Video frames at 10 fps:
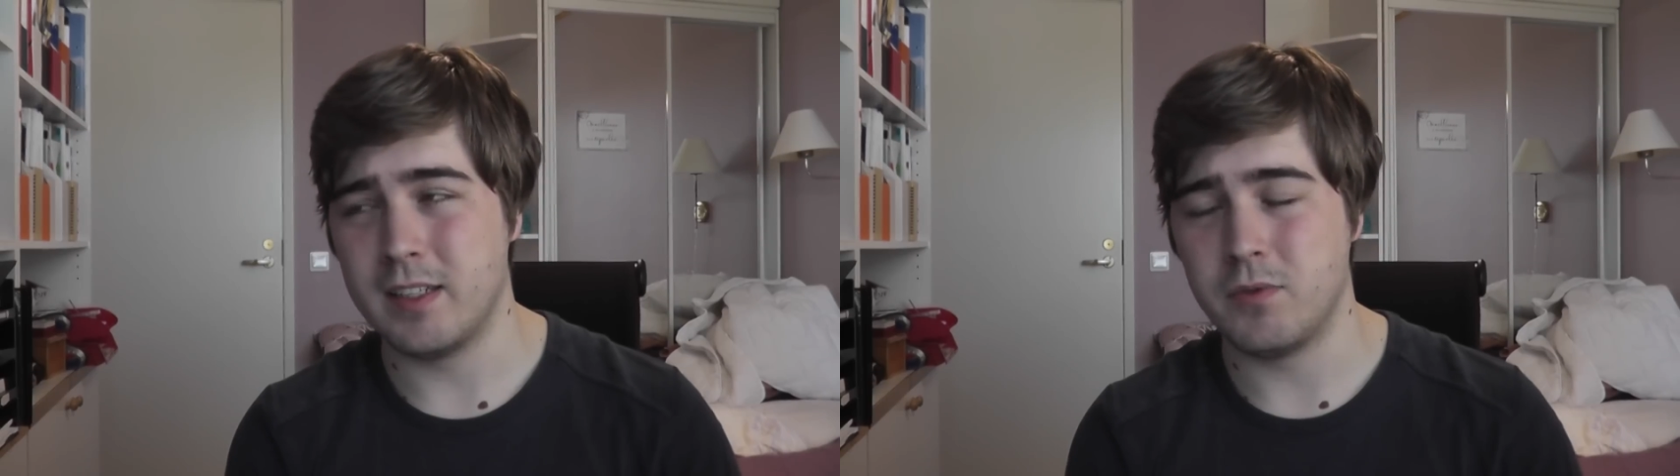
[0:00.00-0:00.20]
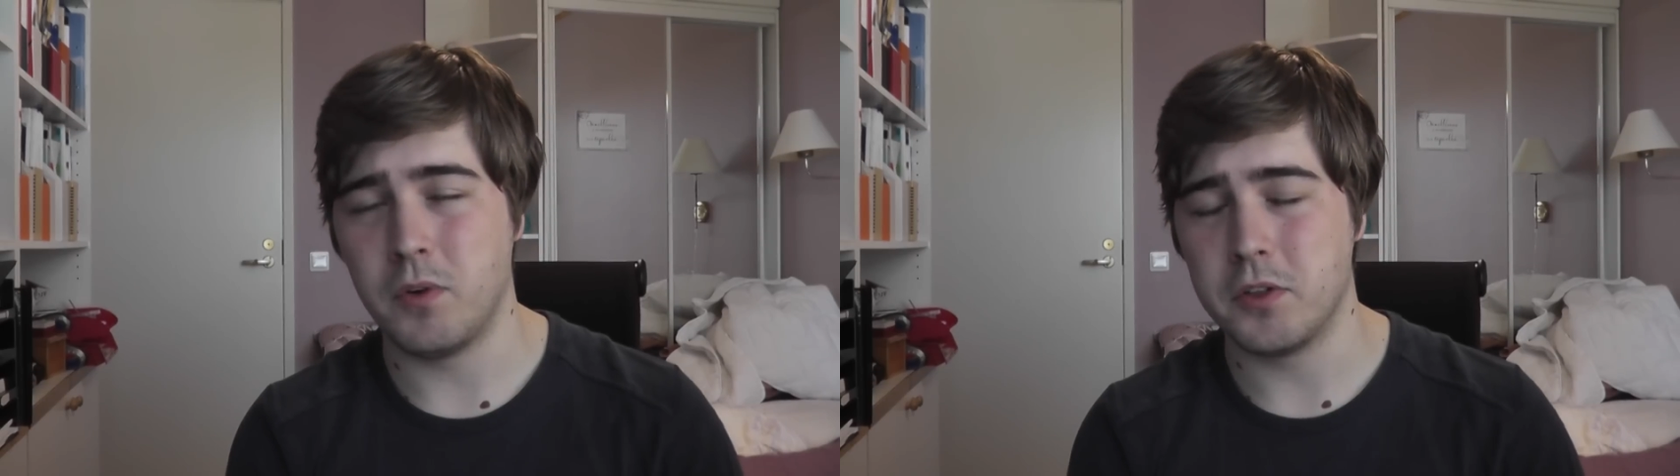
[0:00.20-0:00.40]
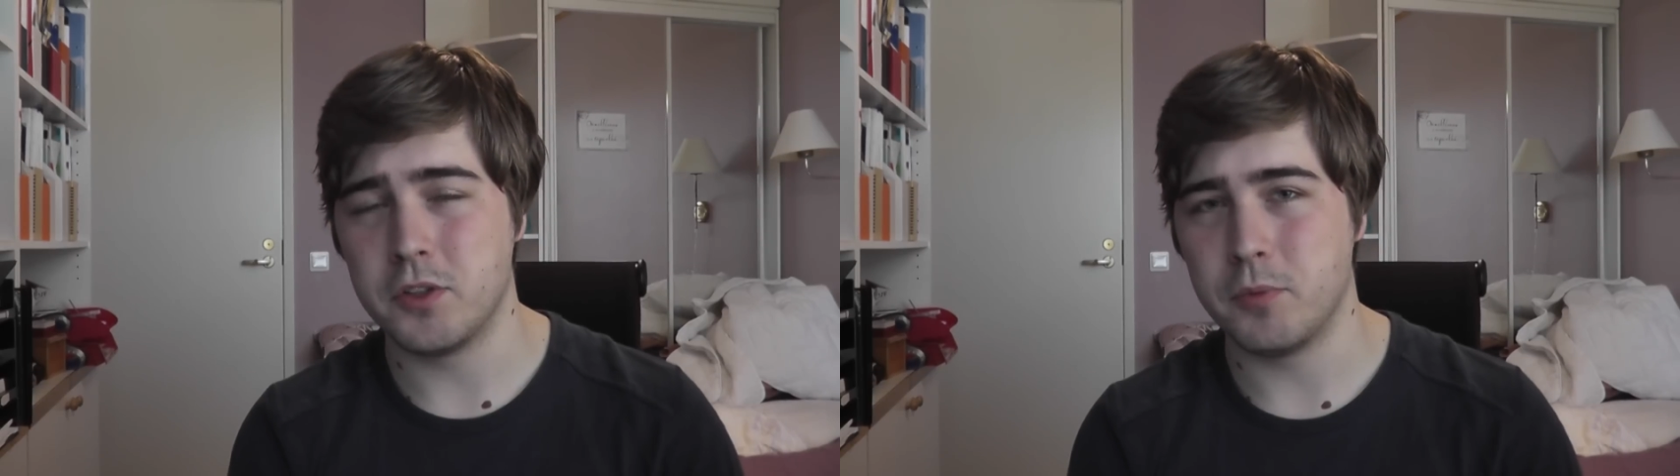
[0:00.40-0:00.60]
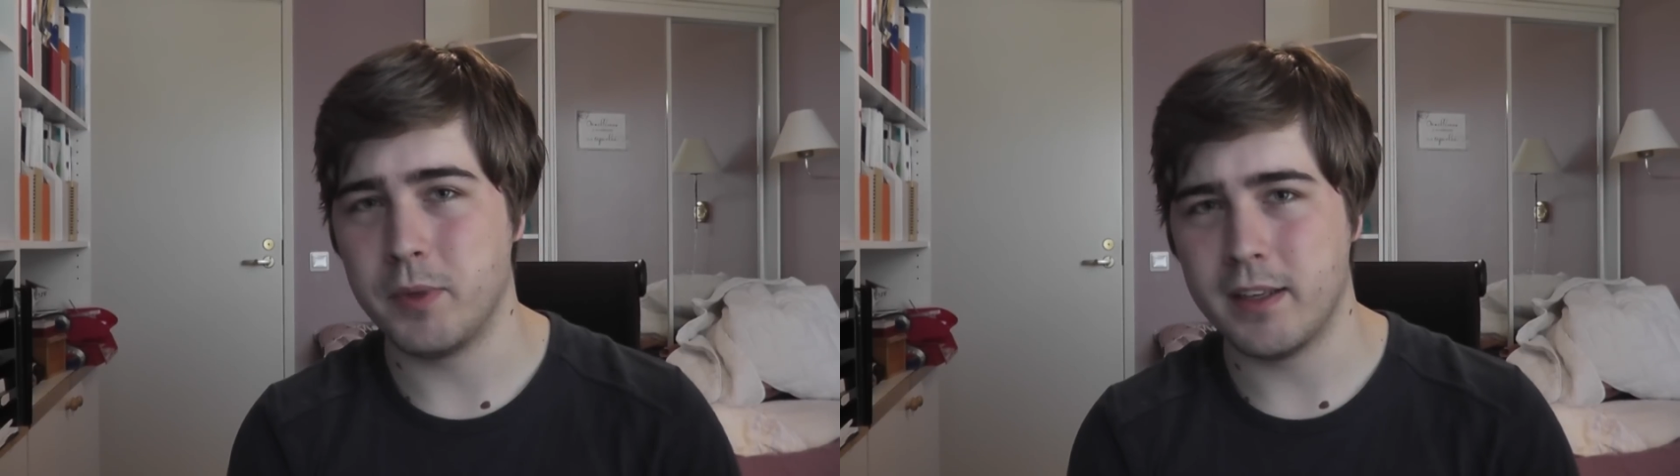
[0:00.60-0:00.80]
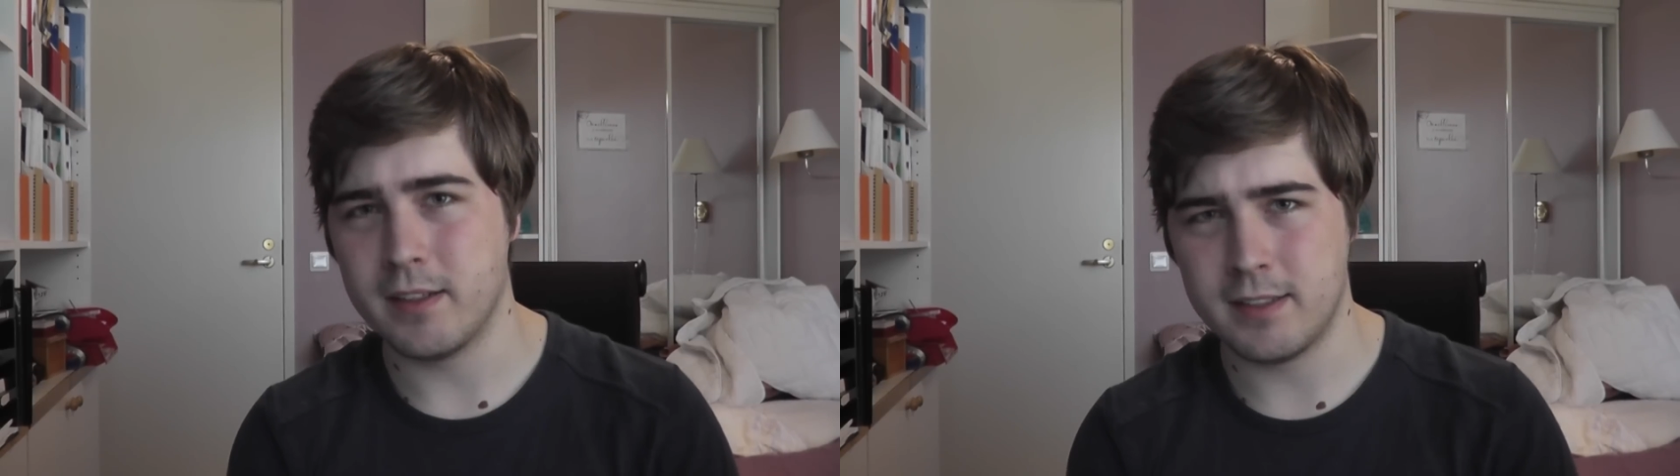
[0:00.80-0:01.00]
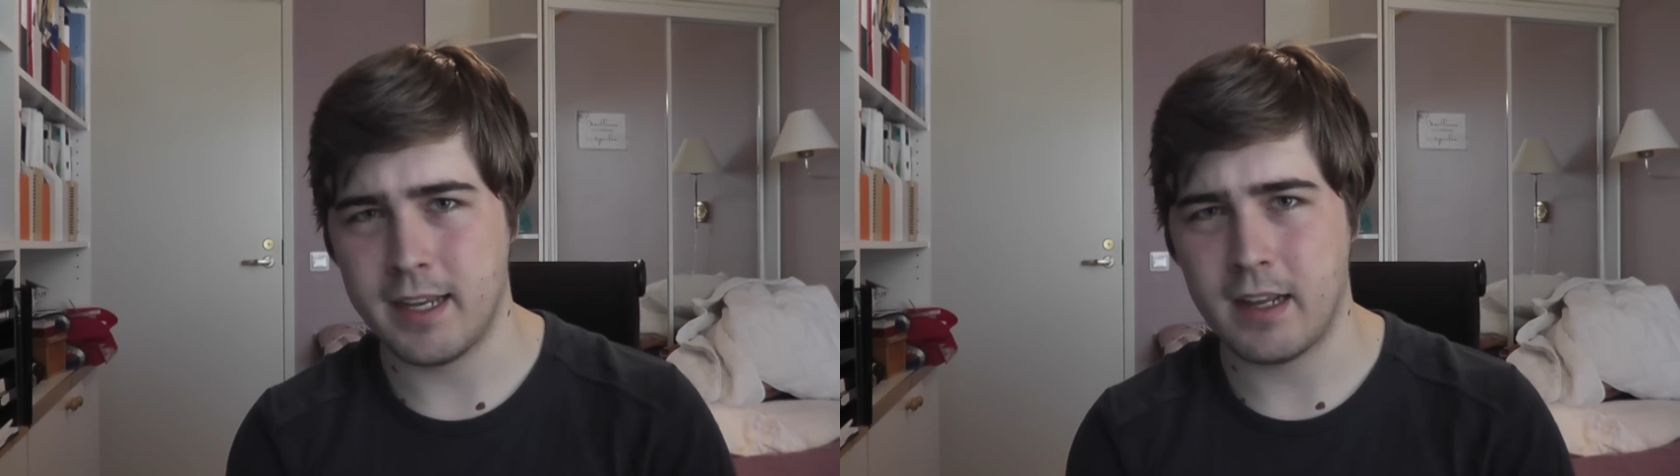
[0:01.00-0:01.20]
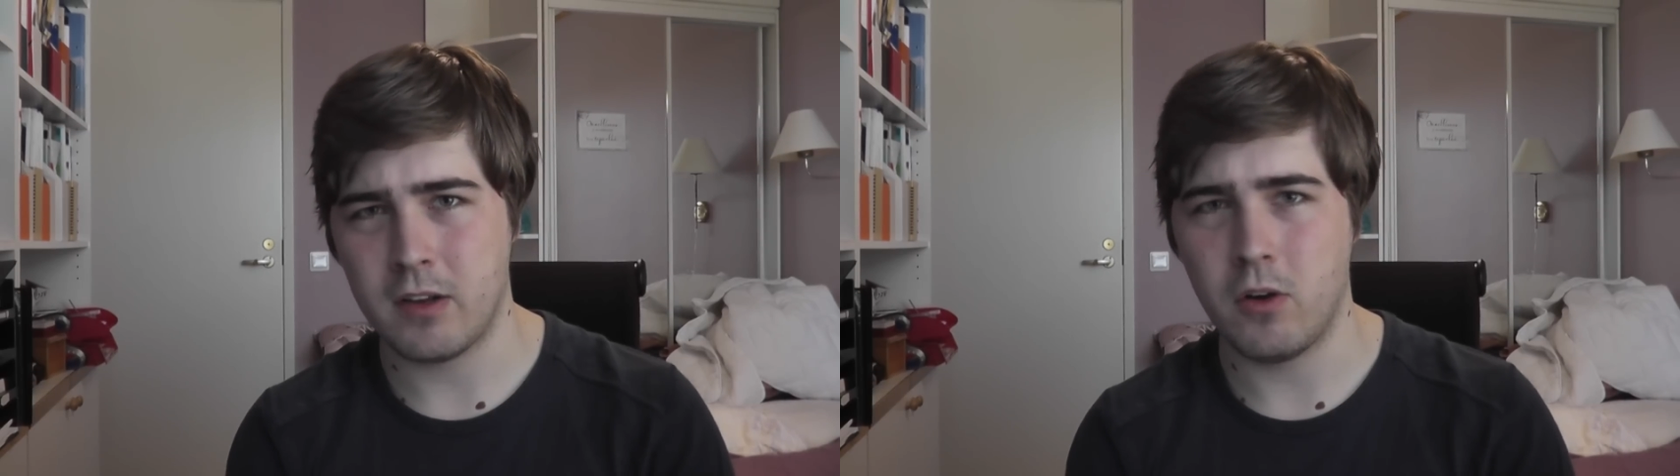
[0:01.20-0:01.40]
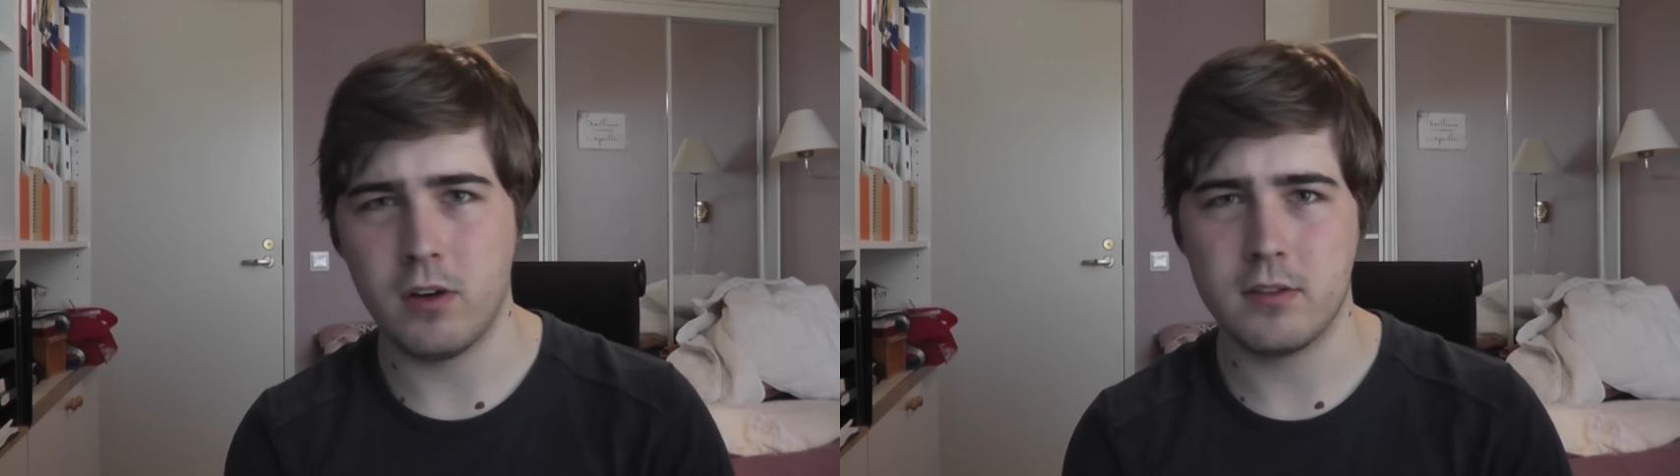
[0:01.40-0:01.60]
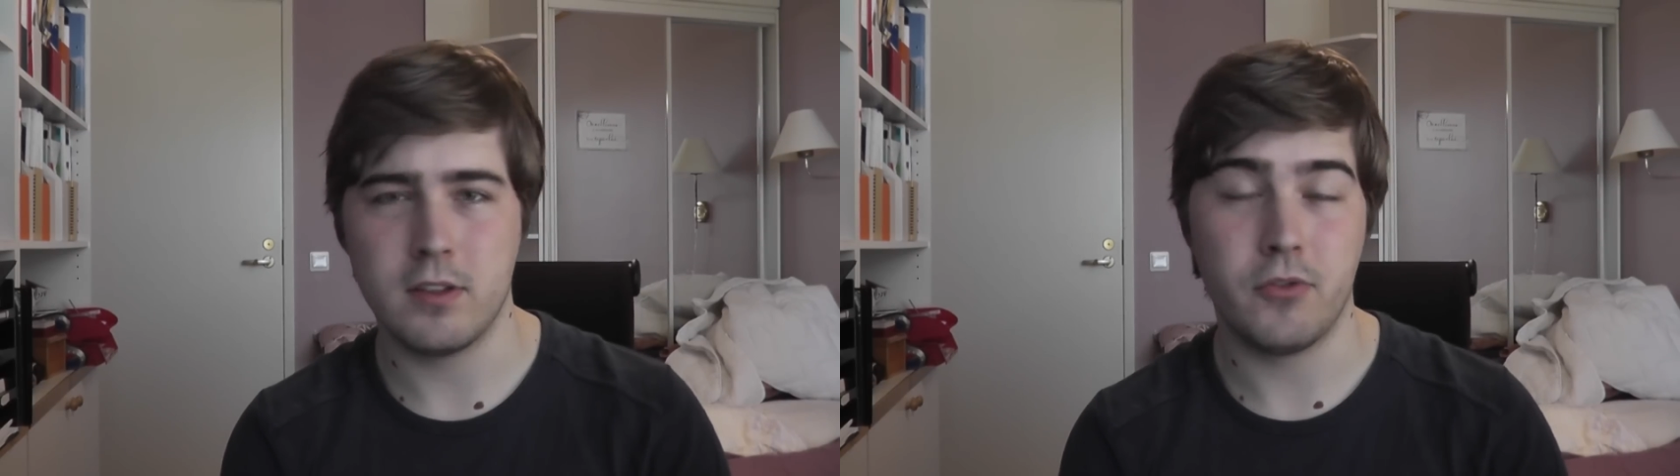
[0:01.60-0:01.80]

forced to be in a sect called